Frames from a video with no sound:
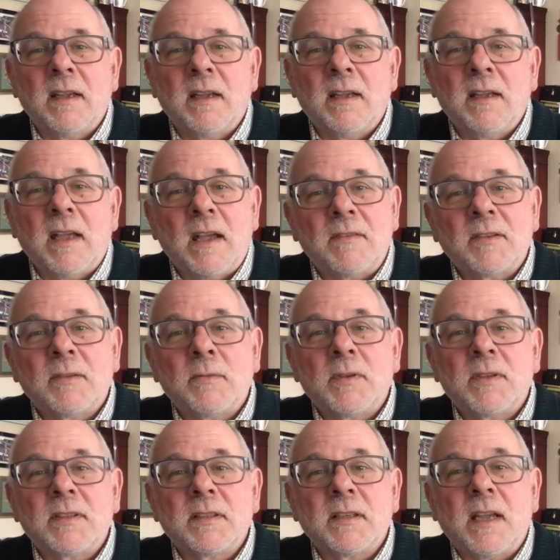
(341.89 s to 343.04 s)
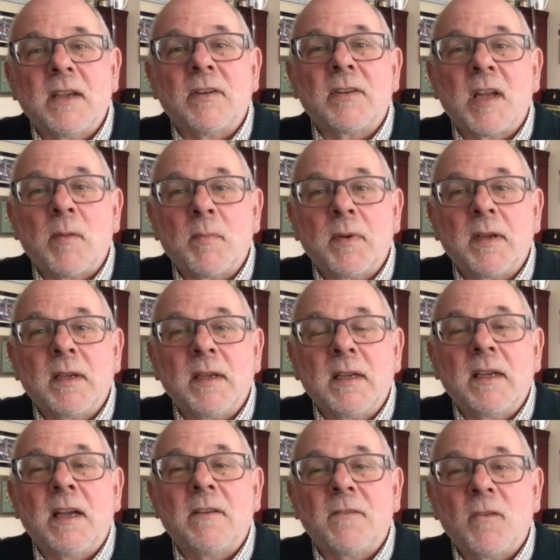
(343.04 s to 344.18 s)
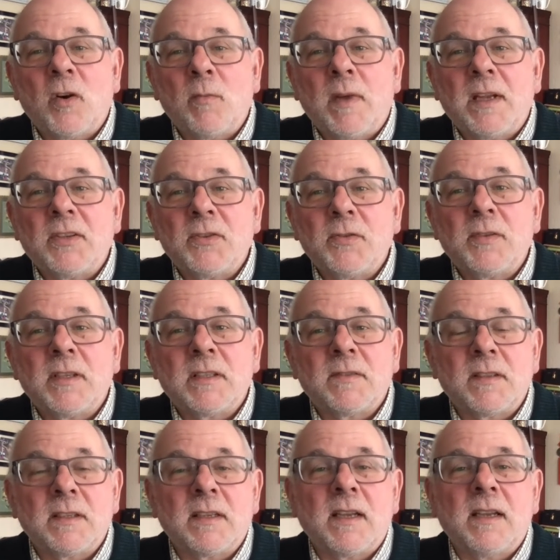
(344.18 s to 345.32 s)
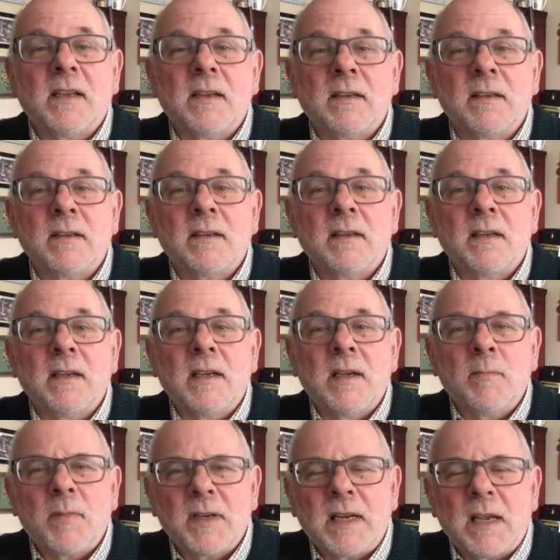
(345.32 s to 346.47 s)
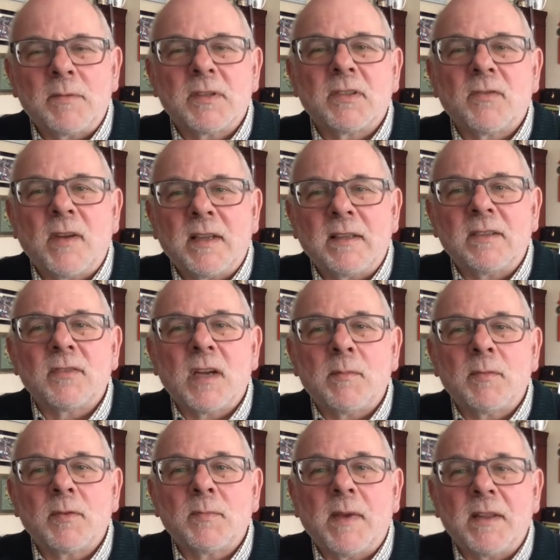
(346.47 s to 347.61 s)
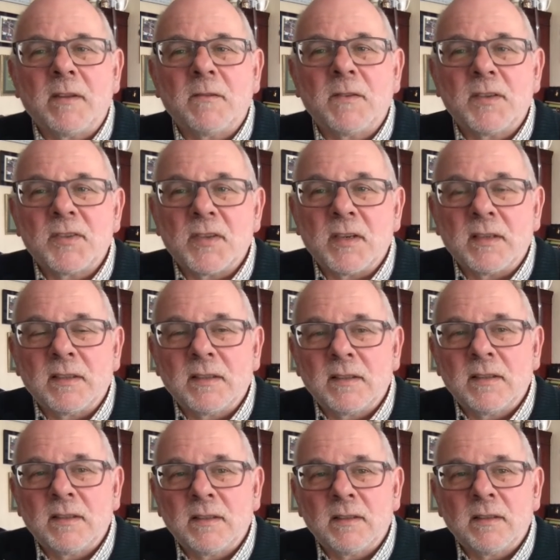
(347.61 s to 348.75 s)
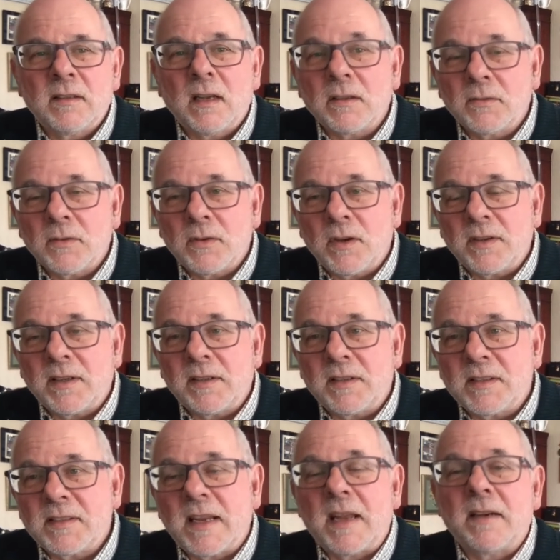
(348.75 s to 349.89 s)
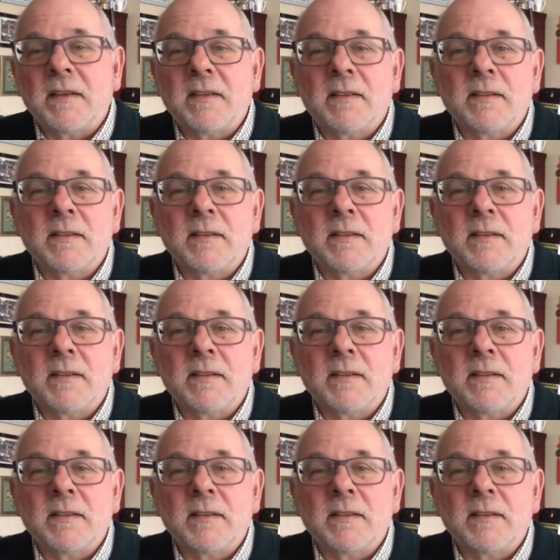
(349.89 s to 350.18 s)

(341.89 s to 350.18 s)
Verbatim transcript: Afterwards I got up and formed my duties for the king, but I was greatly troubled by the vision and could not understand it.